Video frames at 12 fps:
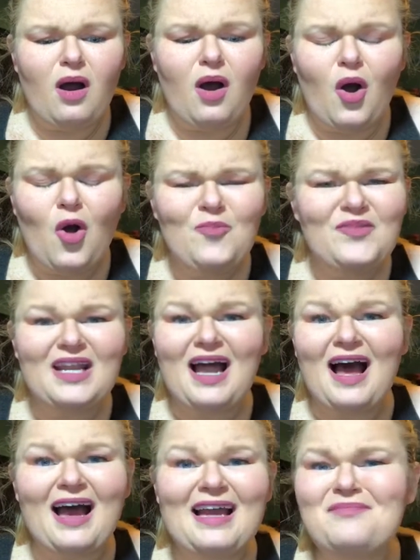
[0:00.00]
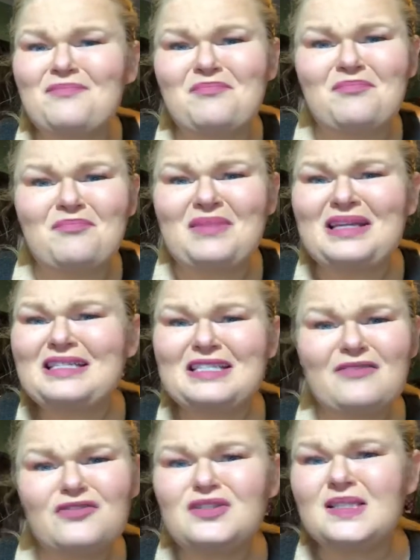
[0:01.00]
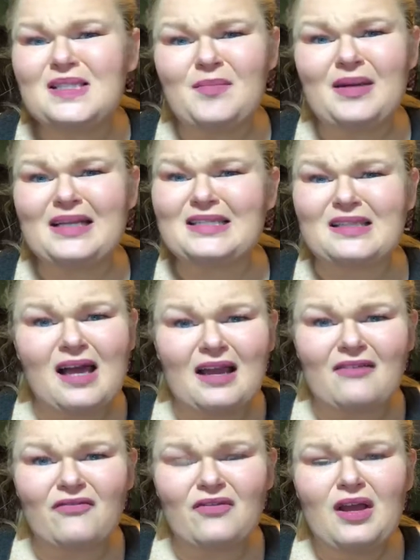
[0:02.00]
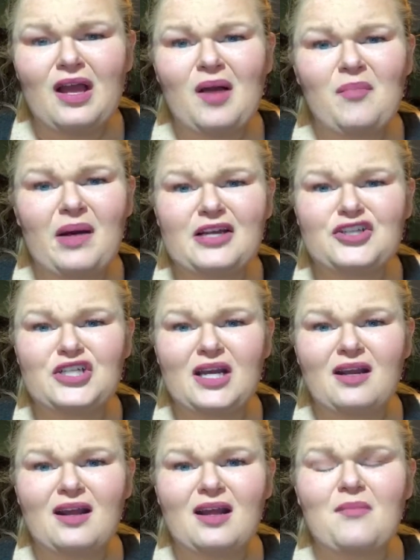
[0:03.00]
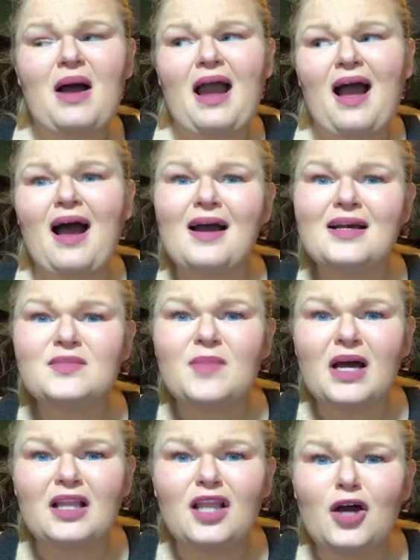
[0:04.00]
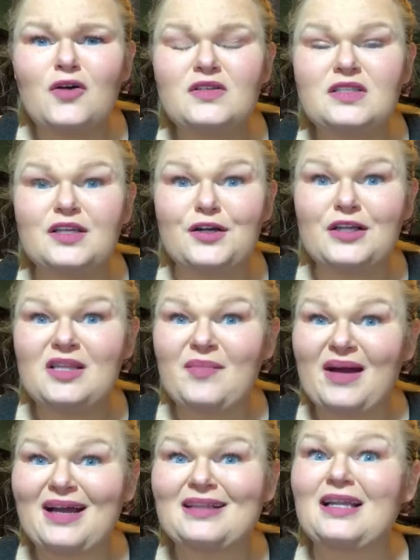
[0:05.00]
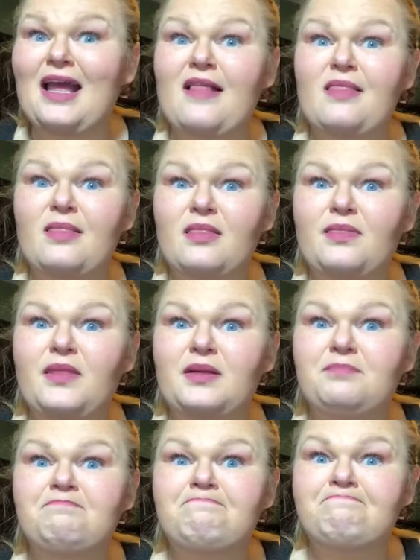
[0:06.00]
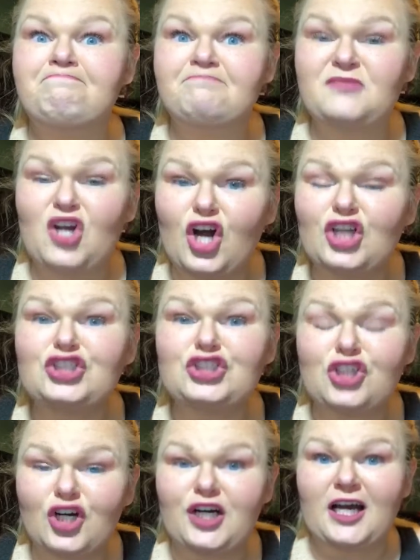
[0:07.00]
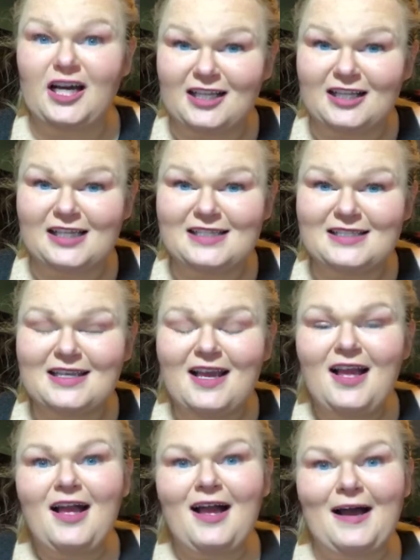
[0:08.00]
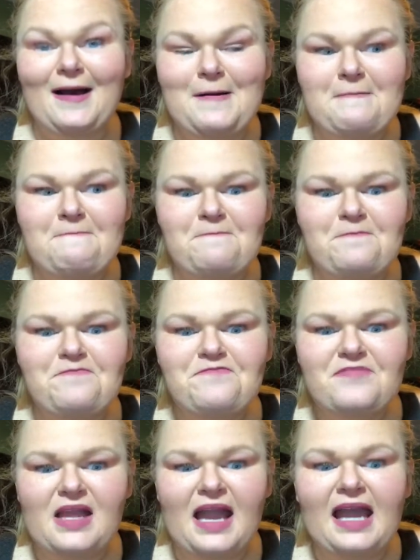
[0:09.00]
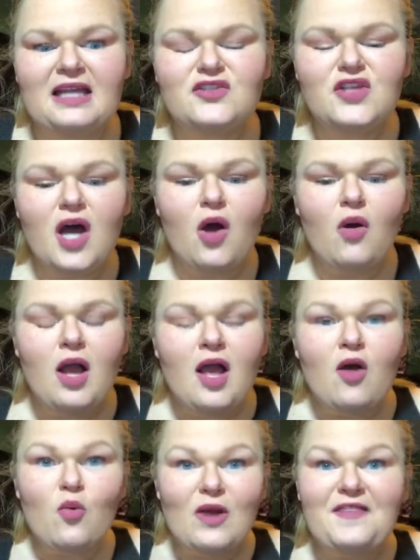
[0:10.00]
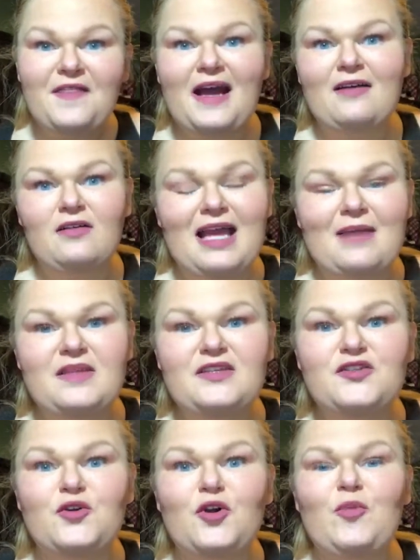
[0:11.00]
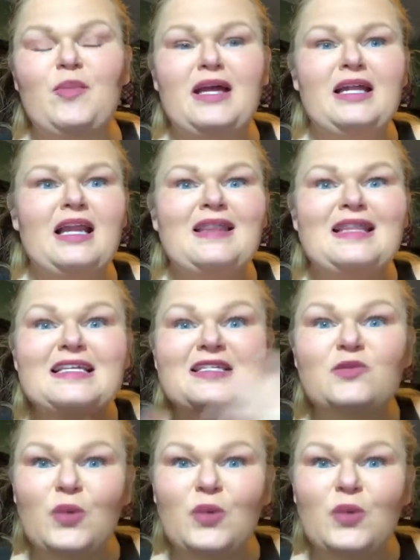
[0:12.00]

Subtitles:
hope that I made a difference in somebody's life by sharing my highs, my lows, the good, the bad, and the gosh darn uglies. And so with that came this group, and this